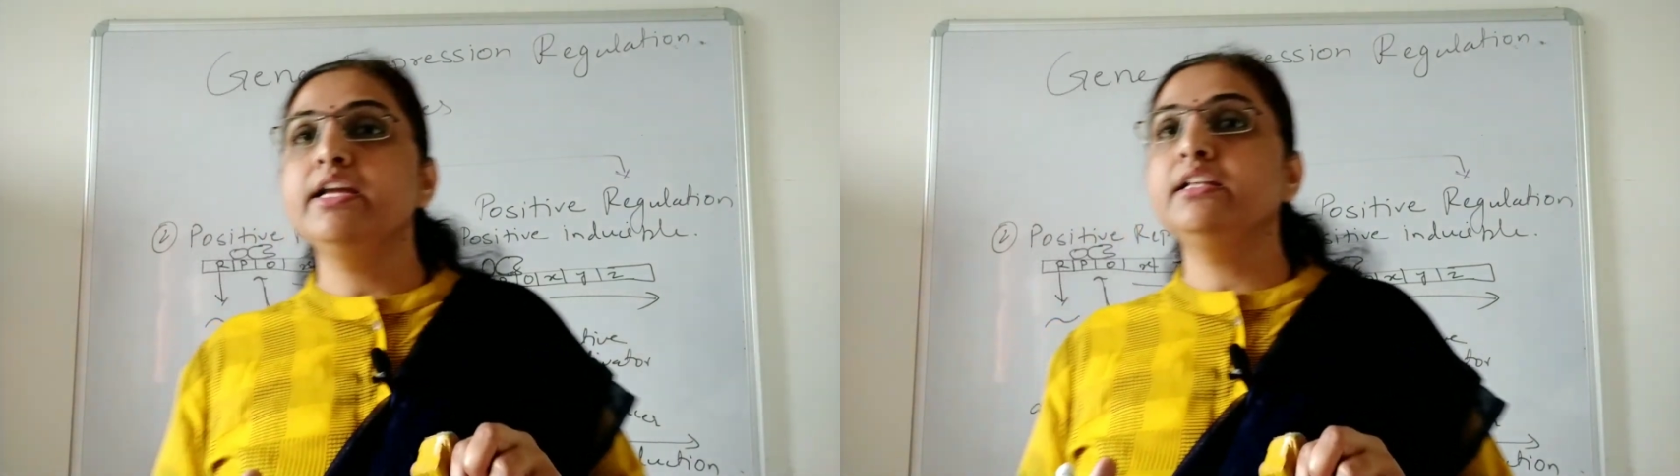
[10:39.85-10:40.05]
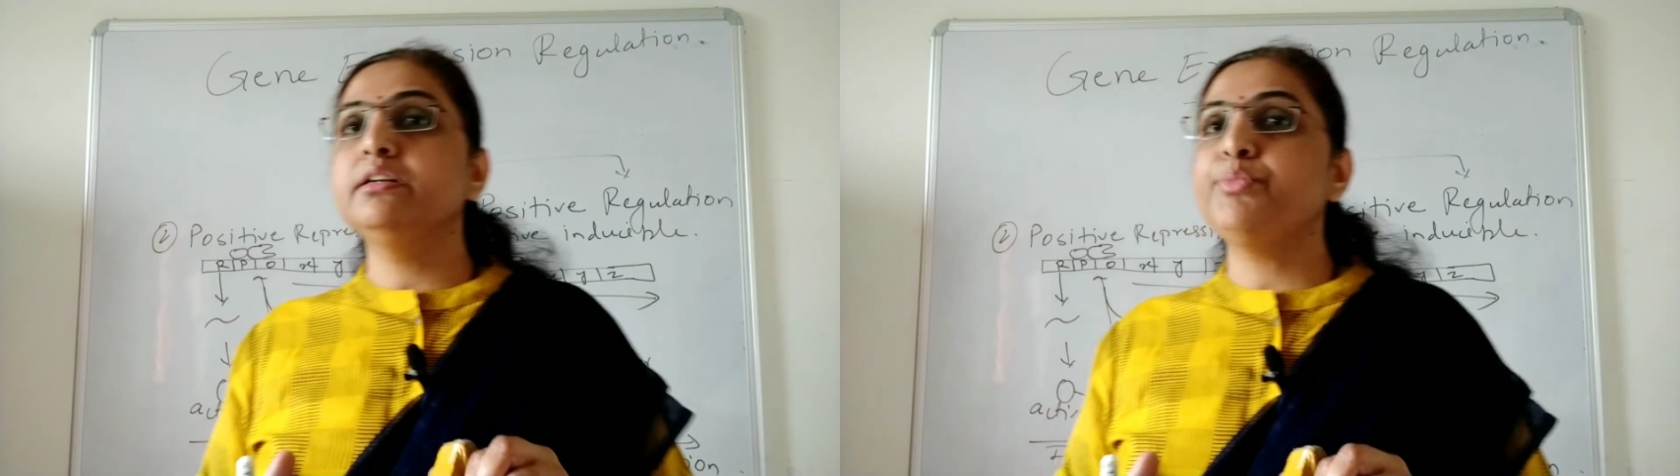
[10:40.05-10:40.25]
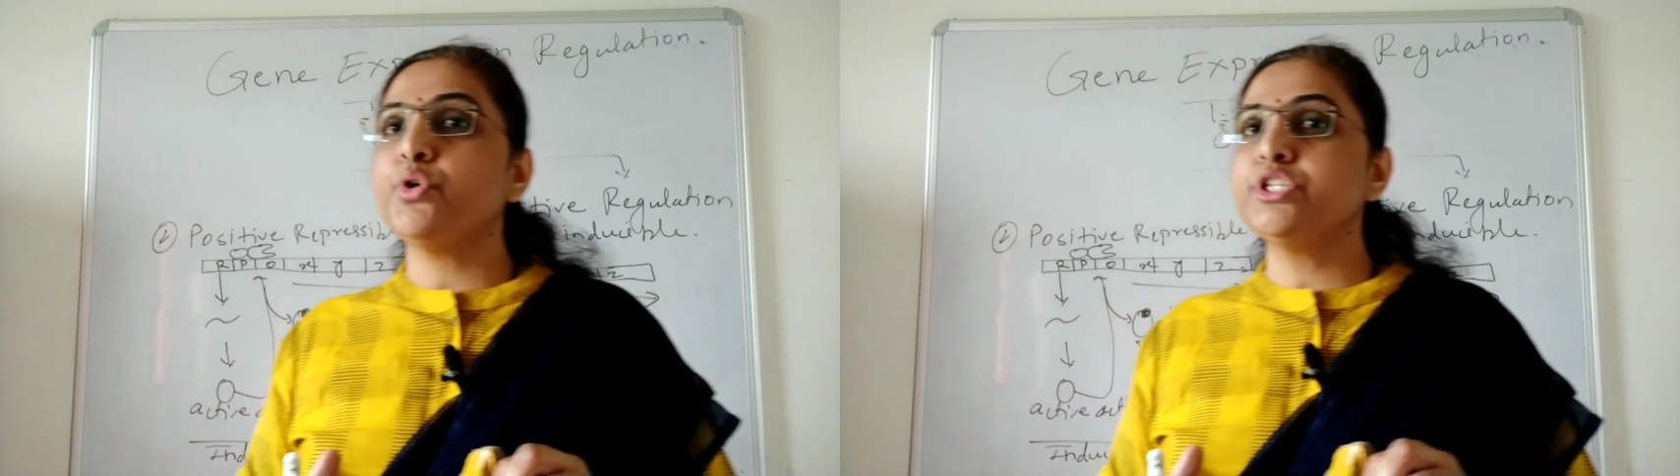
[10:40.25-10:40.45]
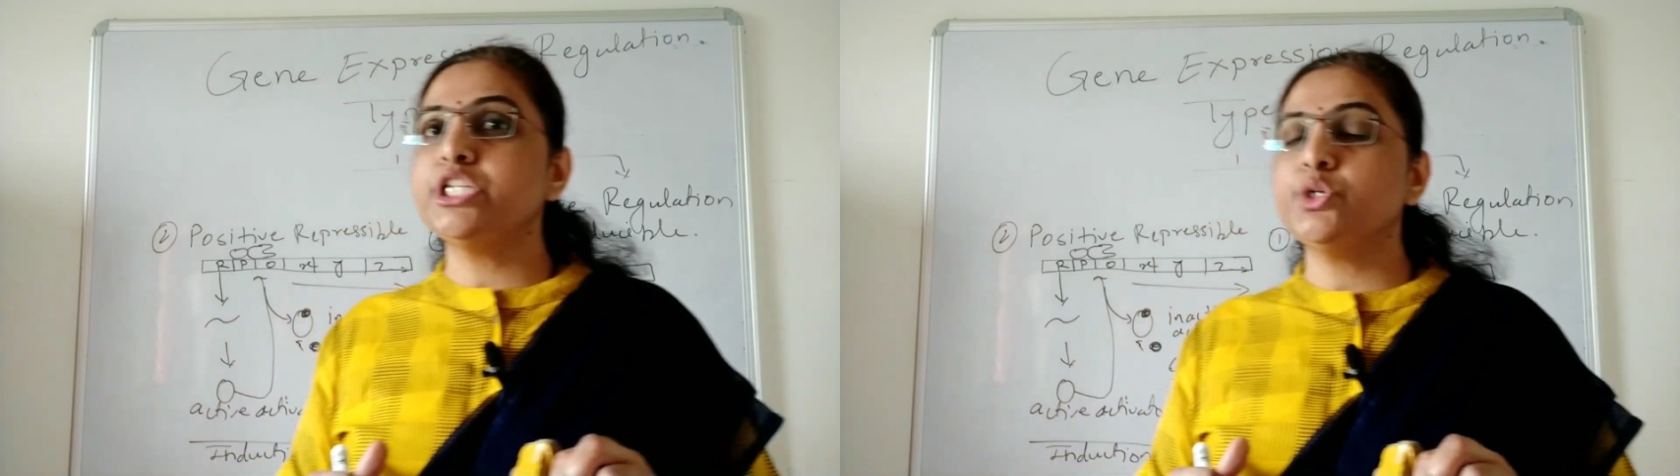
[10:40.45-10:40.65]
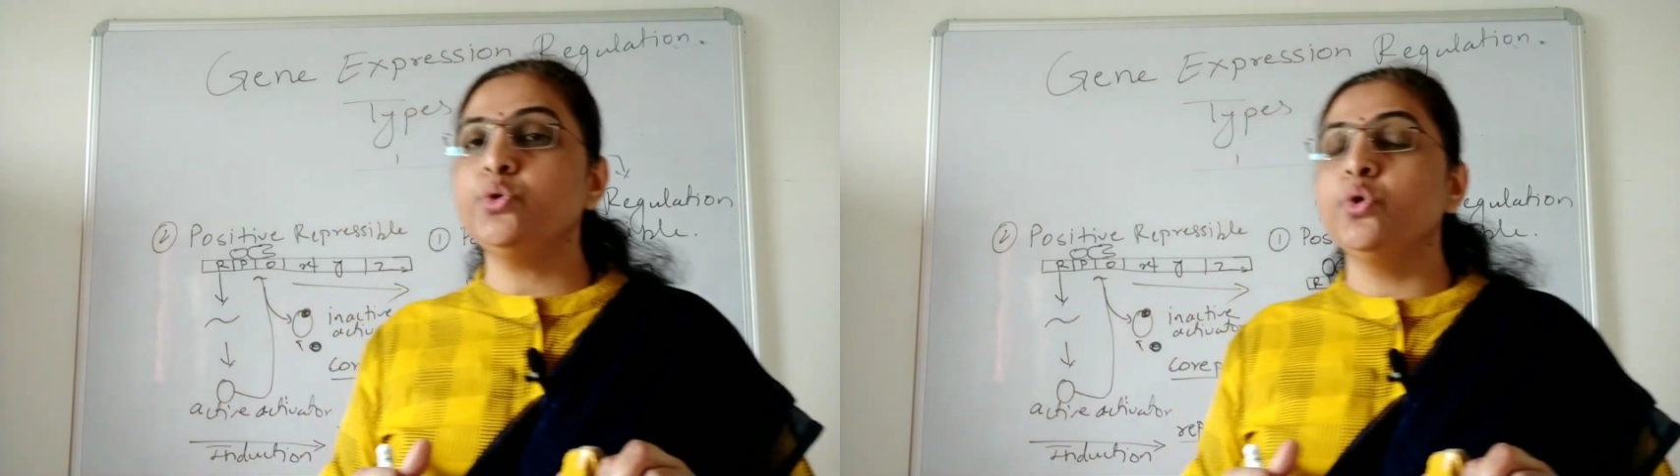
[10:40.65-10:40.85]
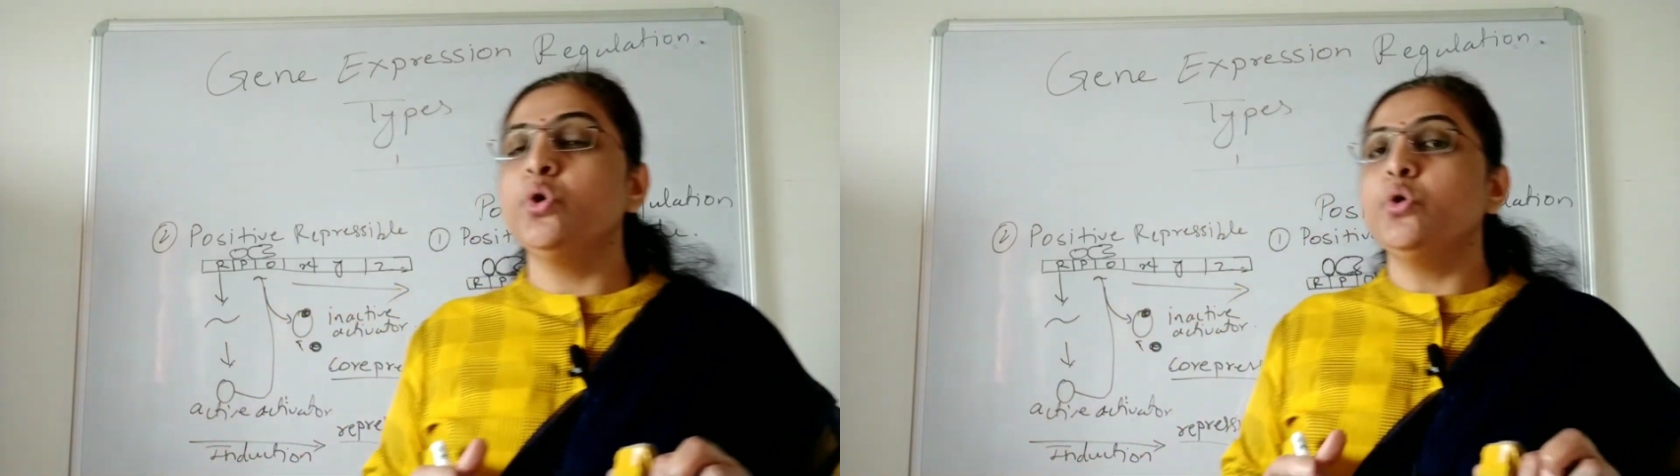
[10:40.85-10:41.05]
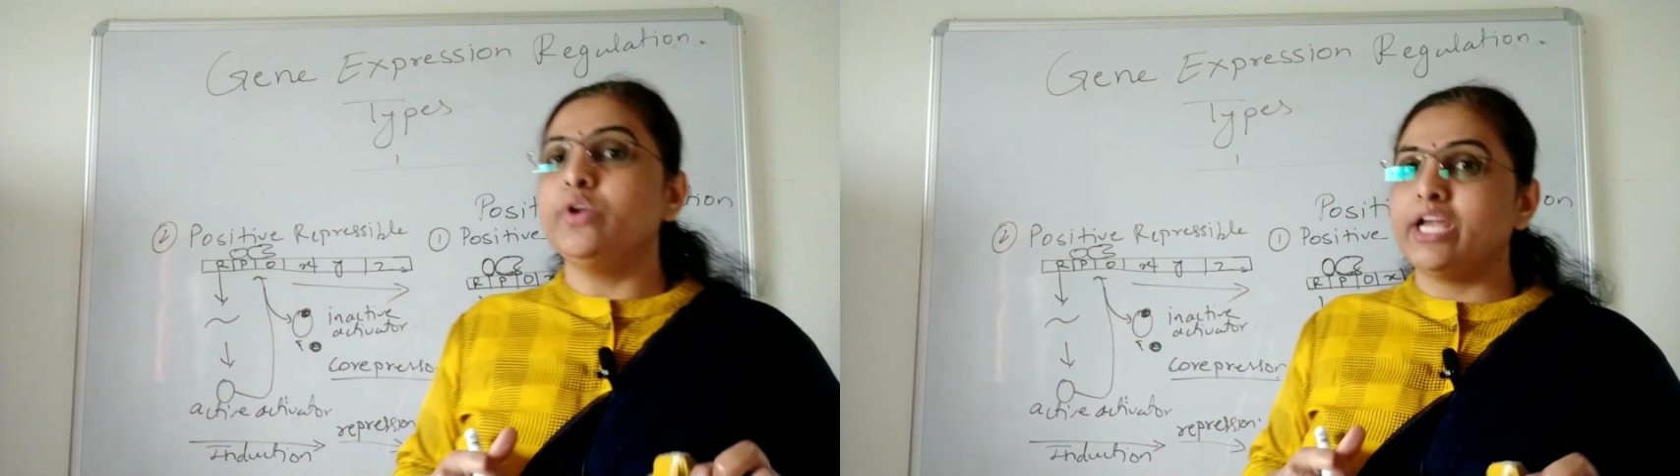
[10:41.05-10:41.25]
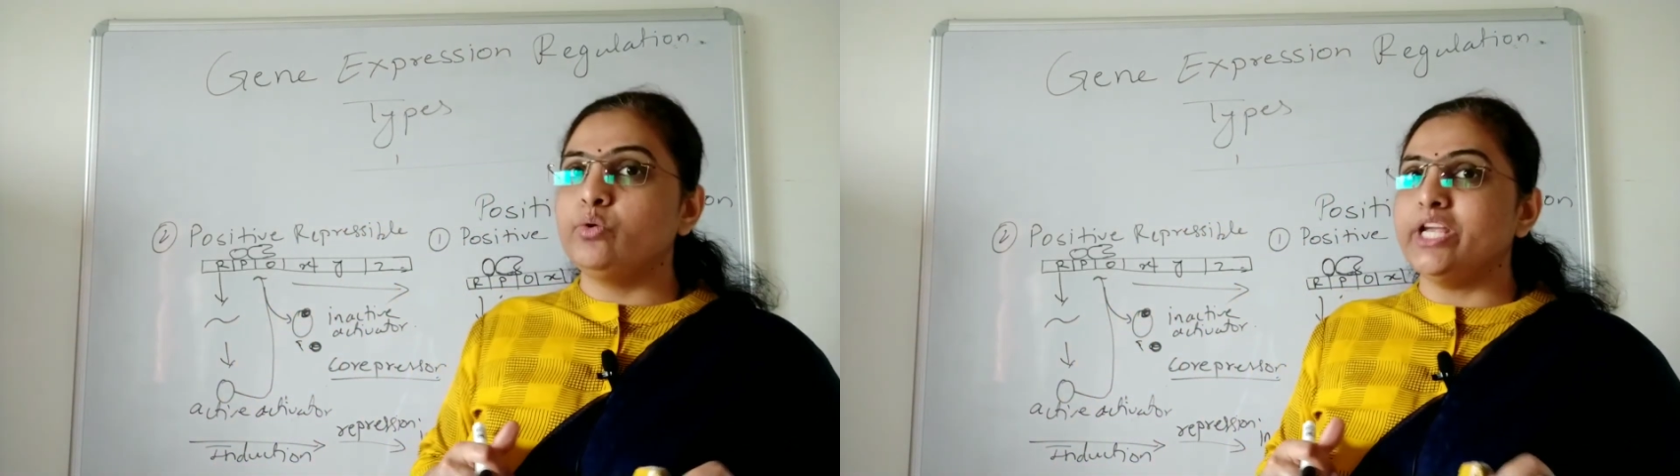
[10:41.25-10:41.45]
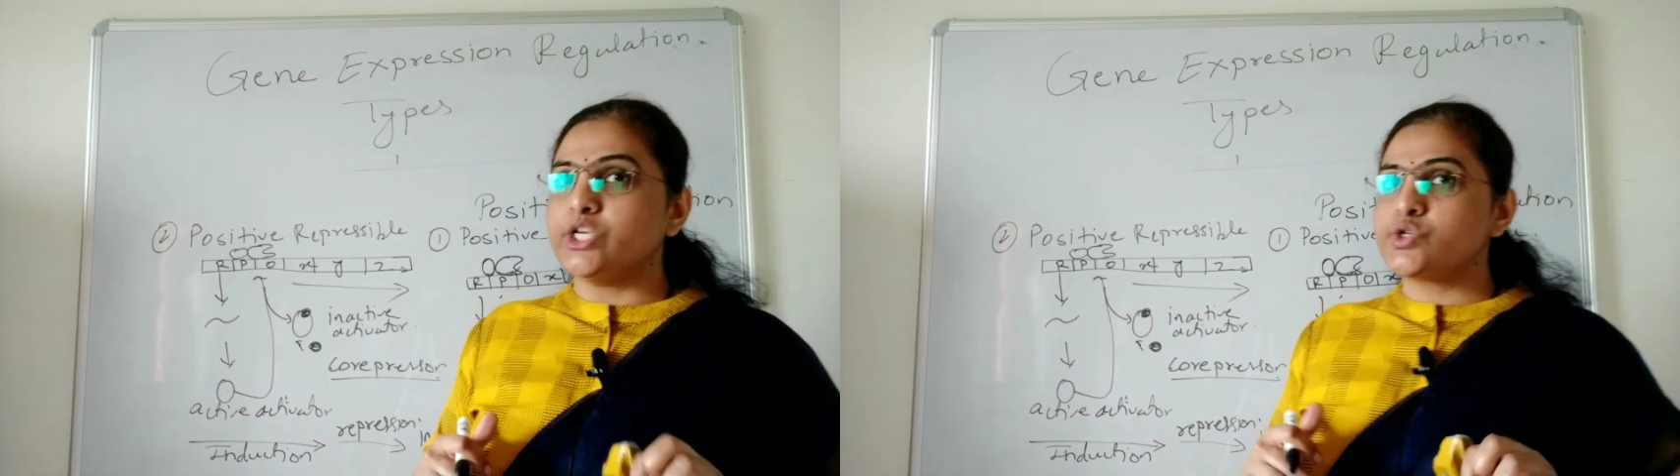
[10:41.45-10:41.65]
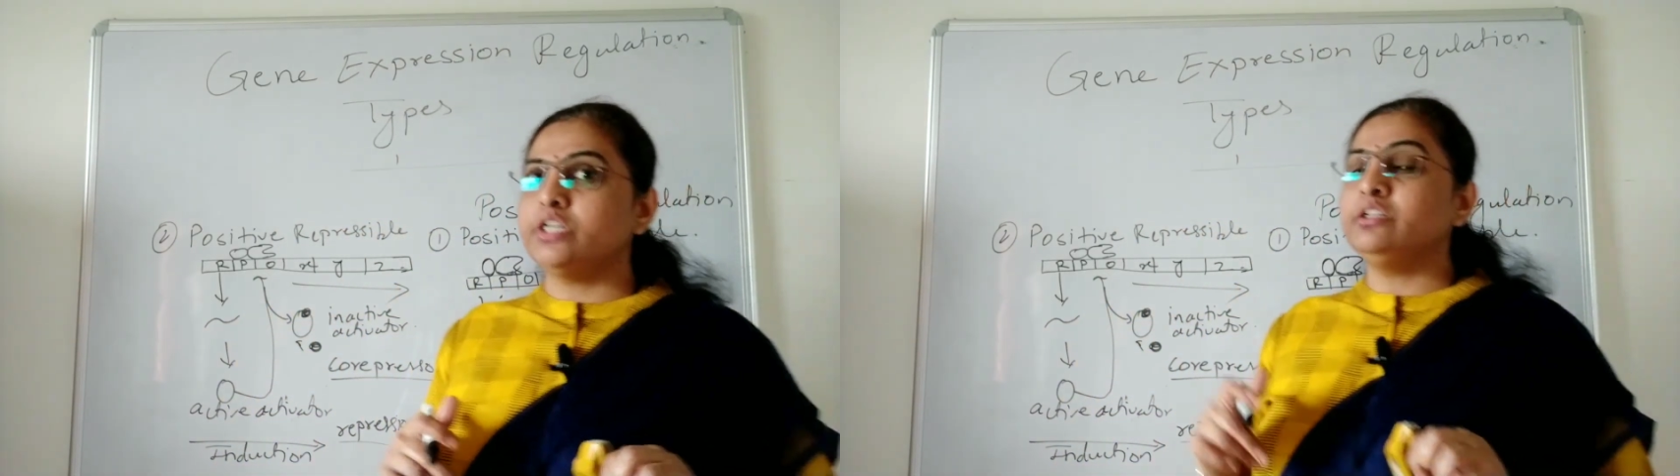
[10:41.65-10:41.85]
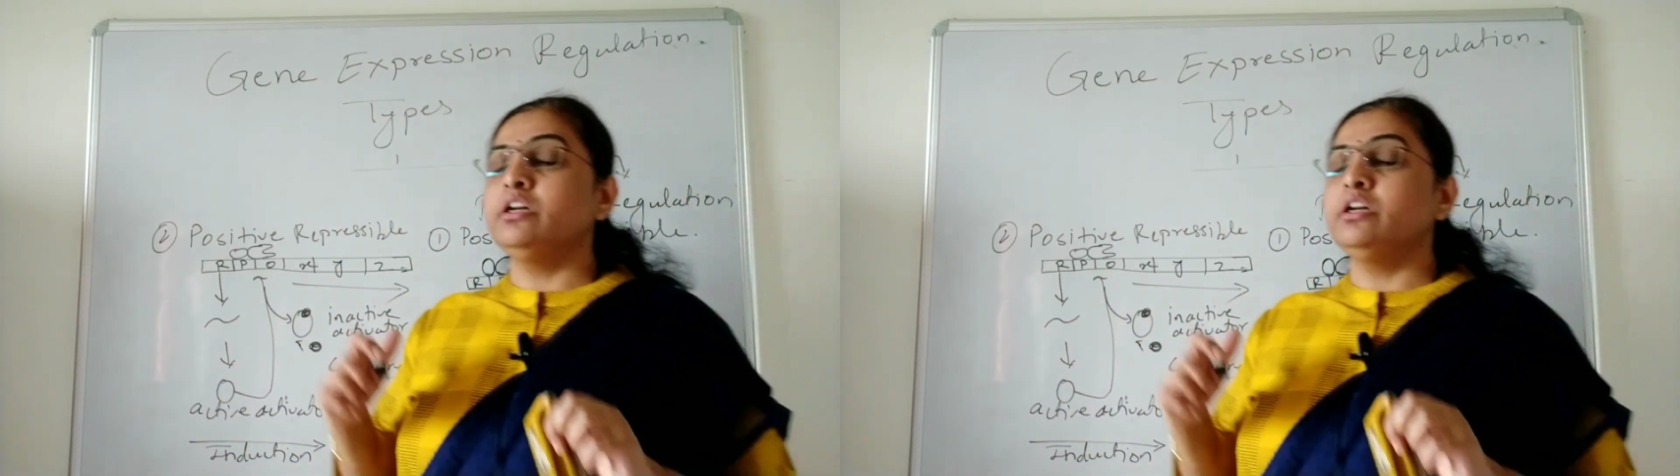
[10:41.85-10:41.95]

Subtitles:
the positive regulation.